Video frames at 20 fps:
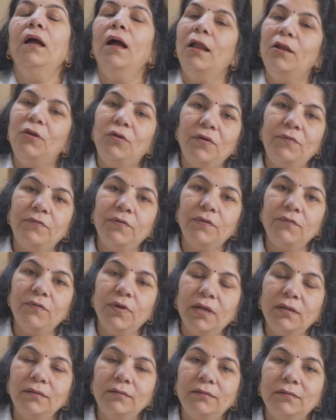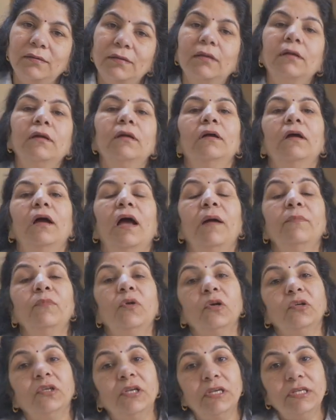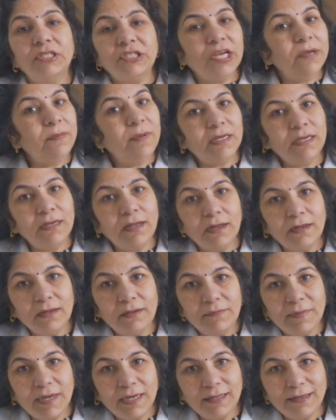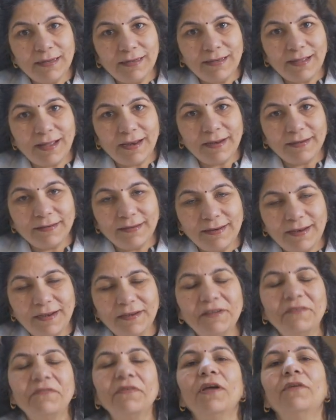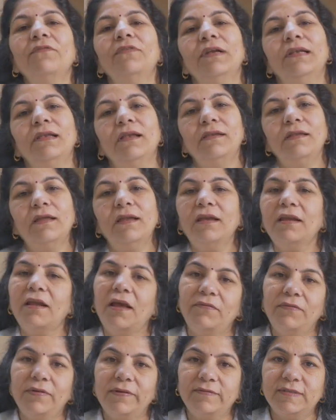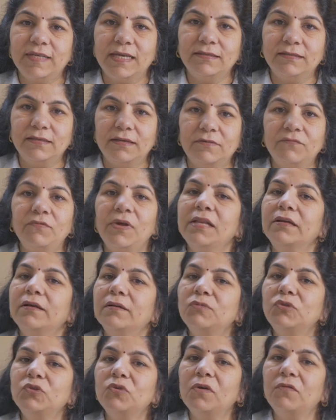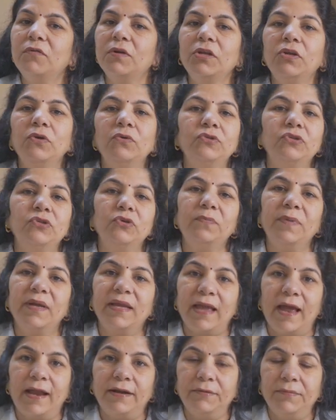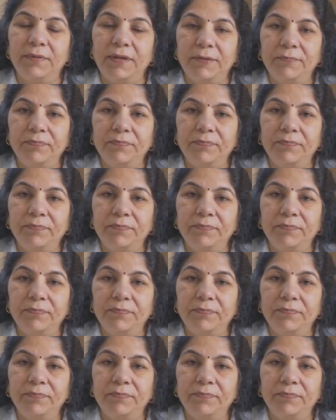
Hello everyone, I'm Dr. Nisha Bhatnagar, Medical Director at Aveya Fertility and IVF Center. Welcome to our YouTube Academy.